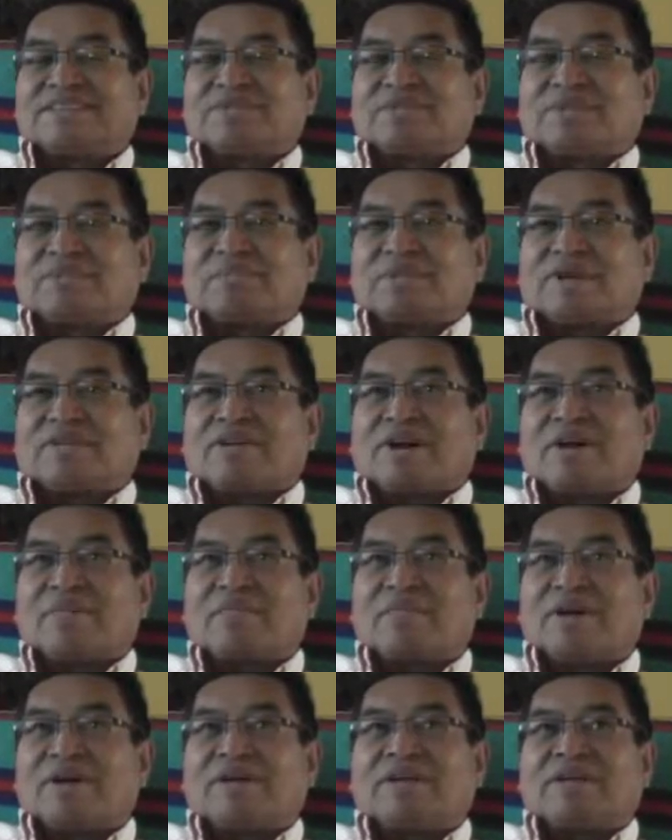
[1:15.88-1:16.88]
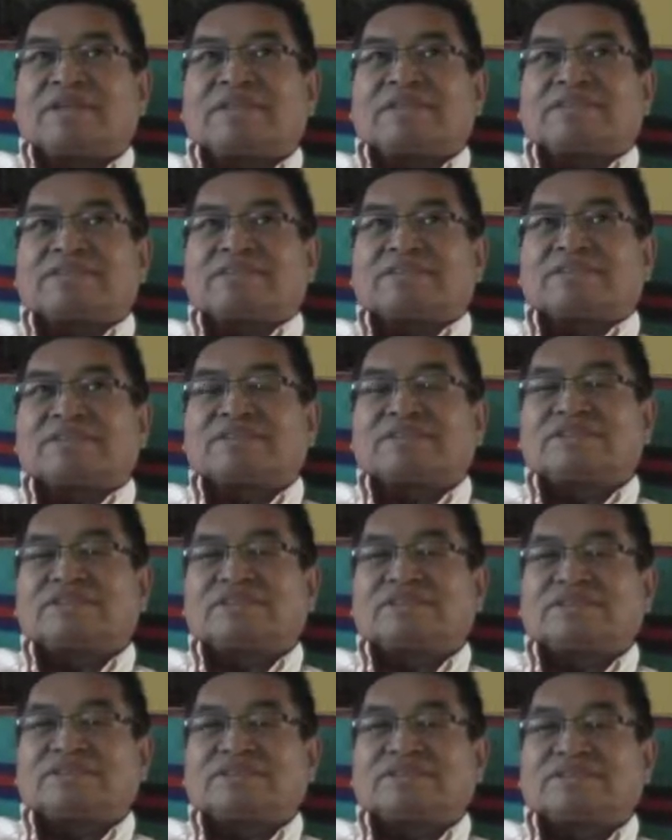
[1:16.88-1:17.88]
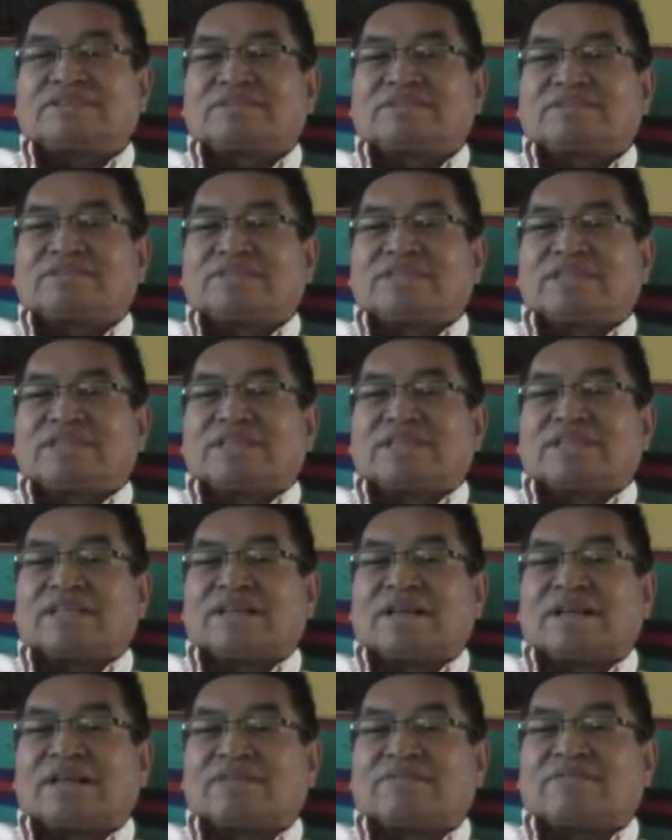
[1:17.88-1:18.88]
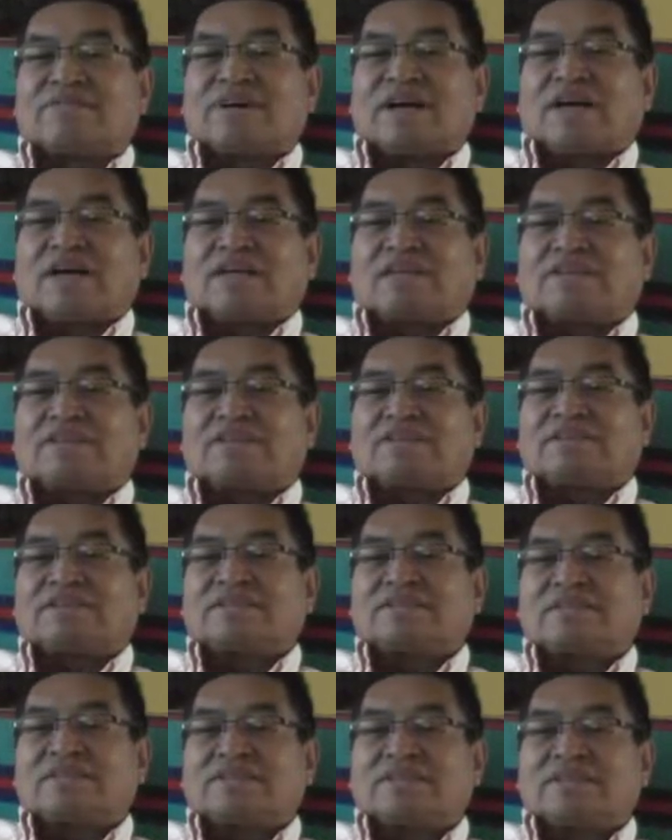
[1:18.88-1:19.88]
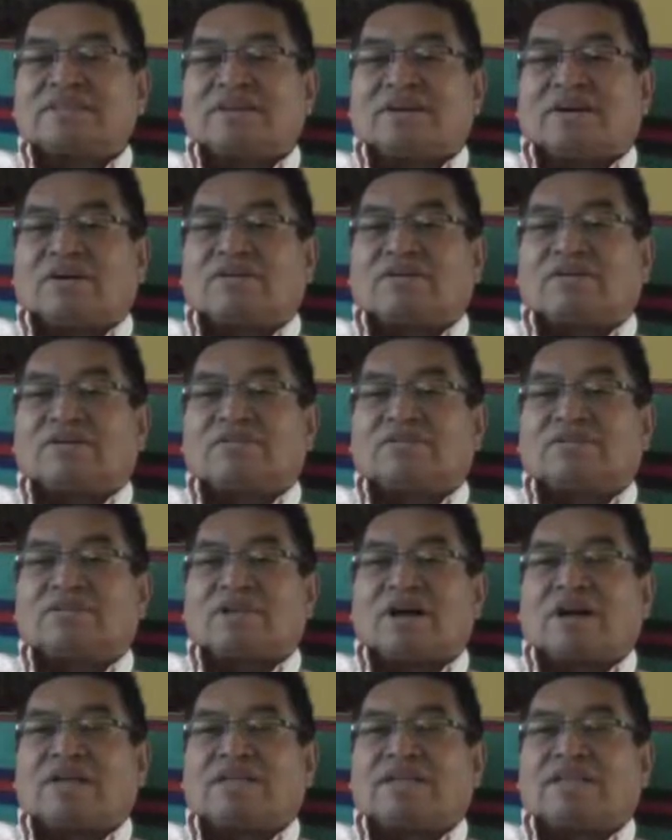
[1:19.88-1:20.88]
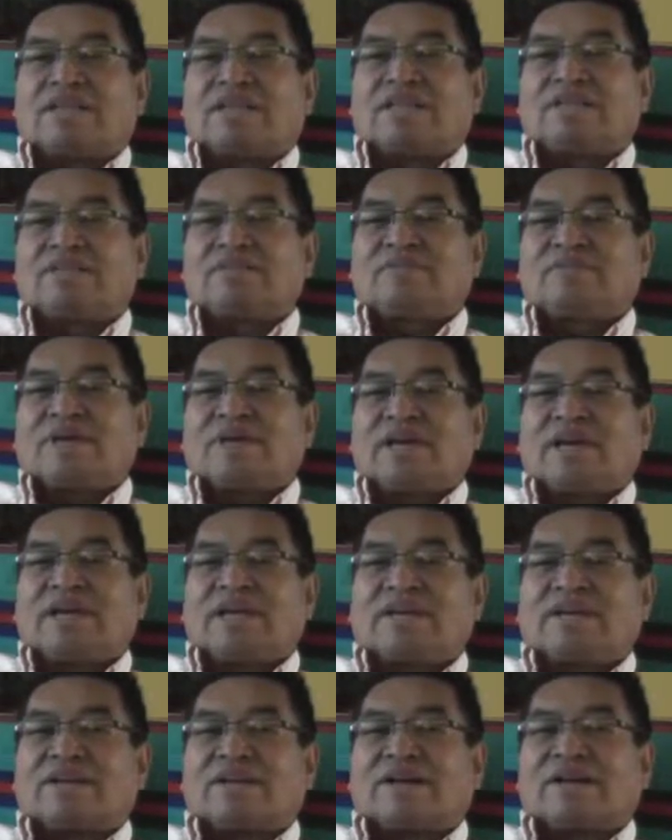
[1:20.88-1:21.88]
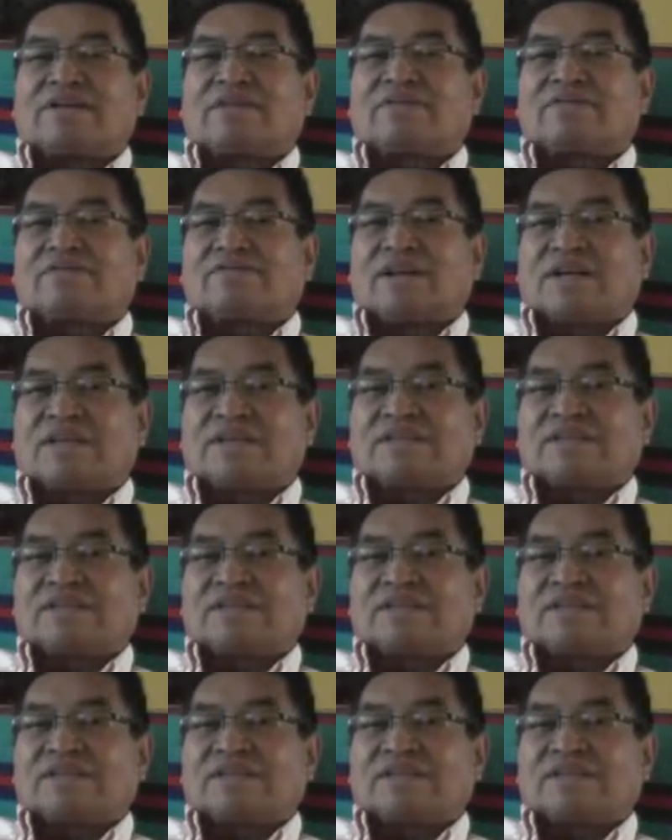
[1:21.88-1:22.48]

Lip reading: with my grandparents. We did a lot of our own gardening. We ate a lot of